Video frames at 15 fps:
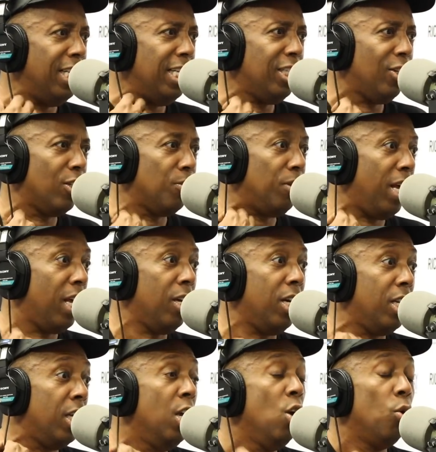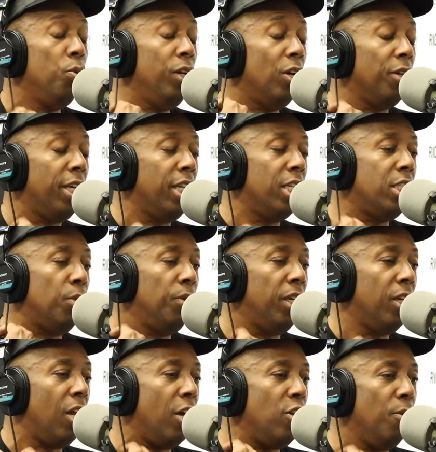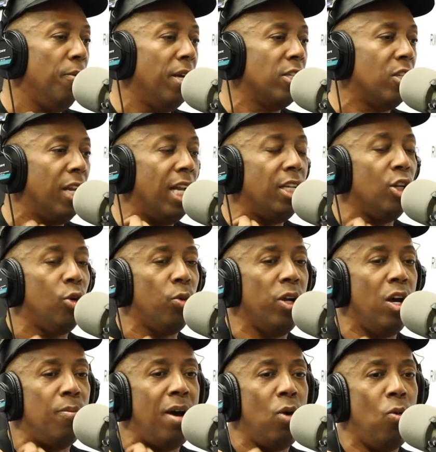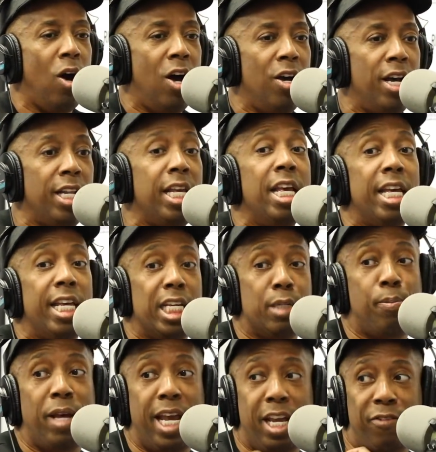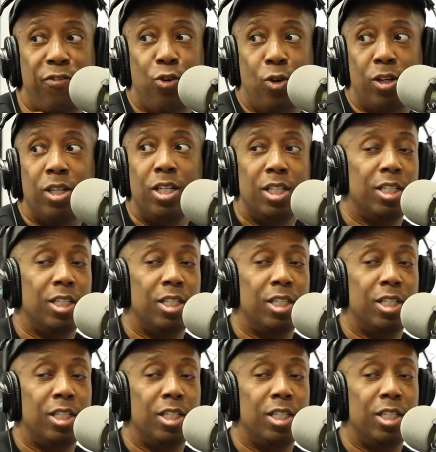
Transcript: These girls like, honey, we gonna get it until we get all your money. So that degree on my wall, honey, is paid for.